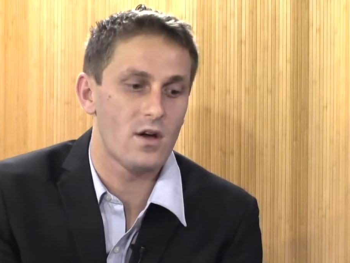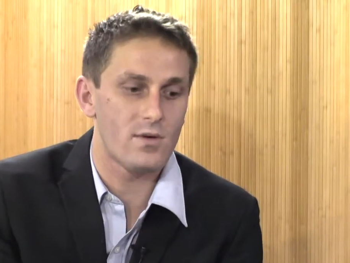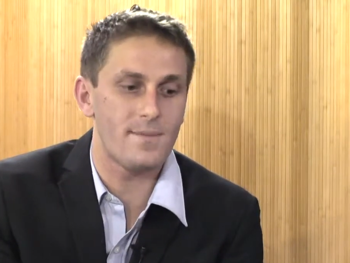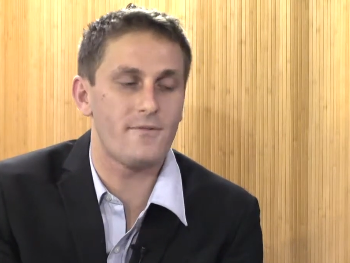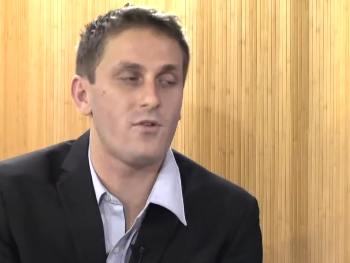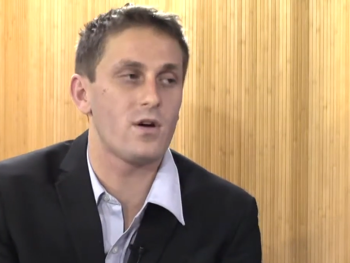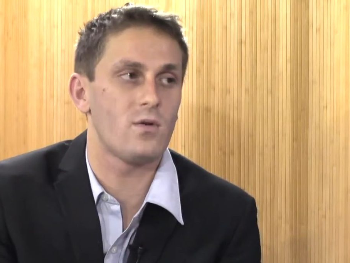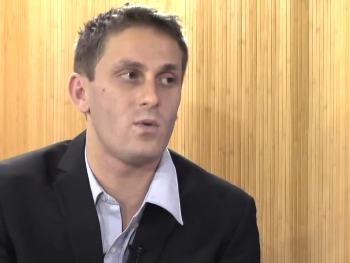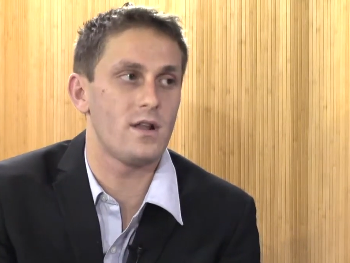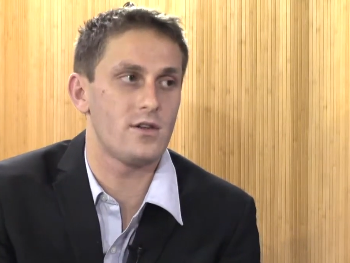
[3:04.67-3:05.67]
right
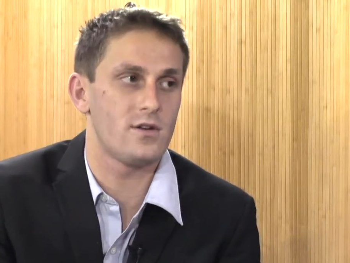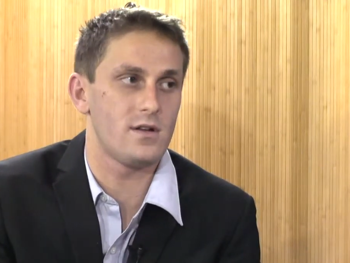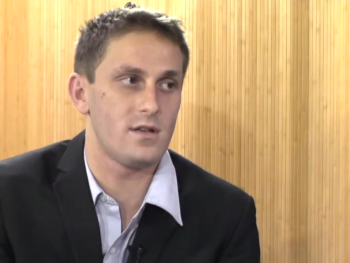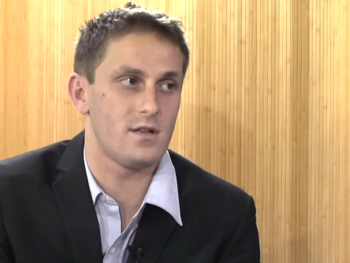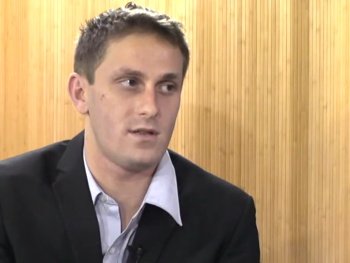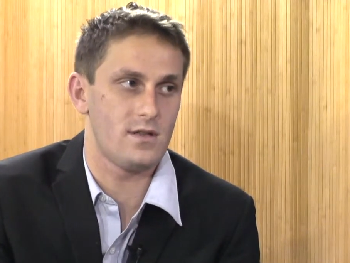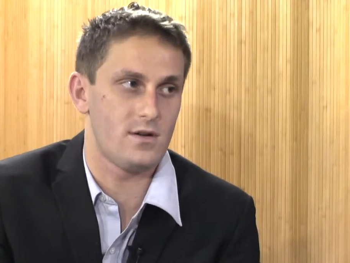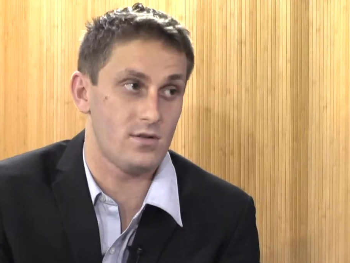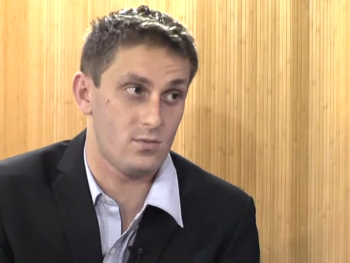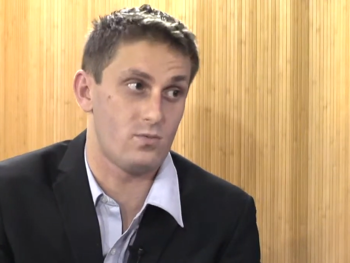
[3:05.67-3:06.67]
before one of
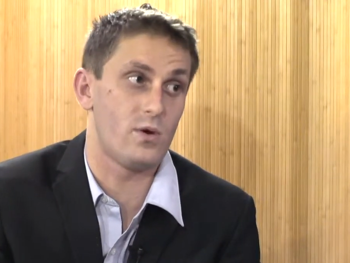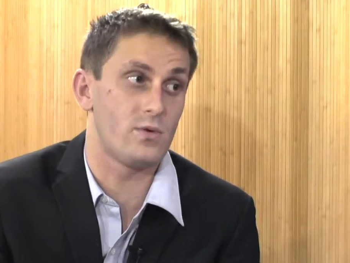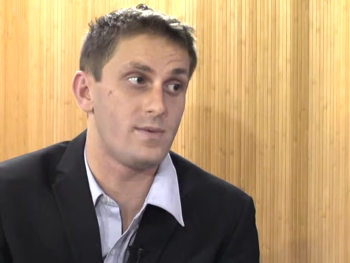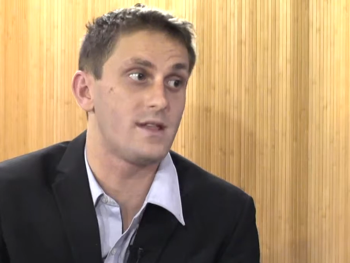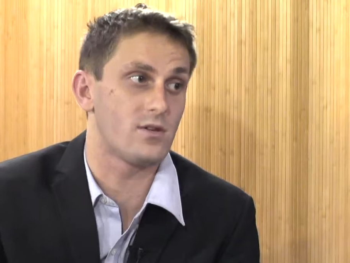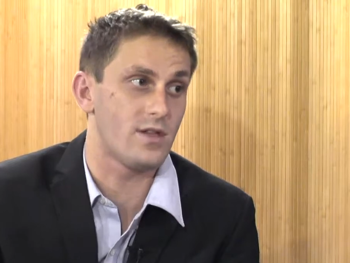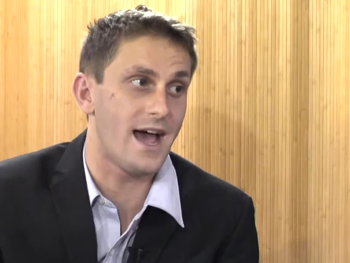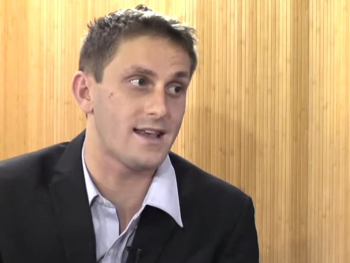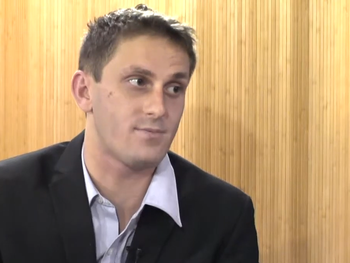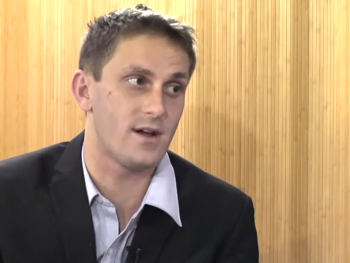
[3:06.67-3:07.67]
what would be their
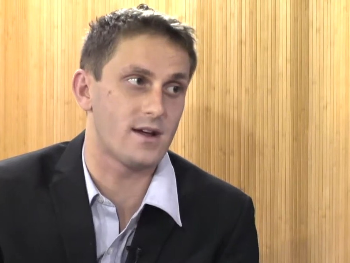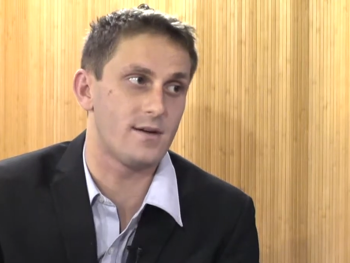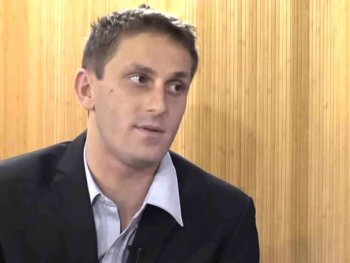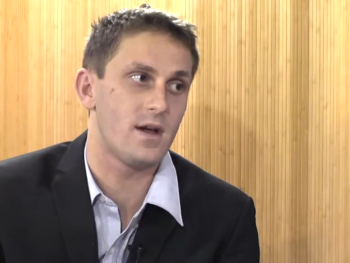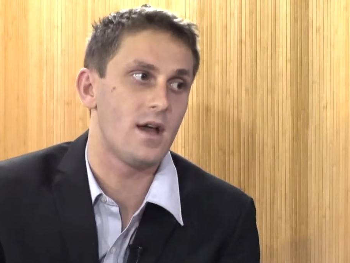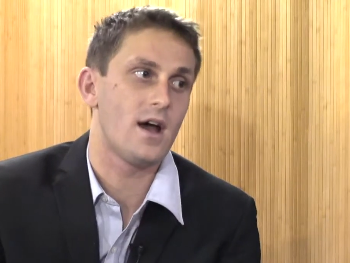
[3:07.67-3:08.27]
last breakup.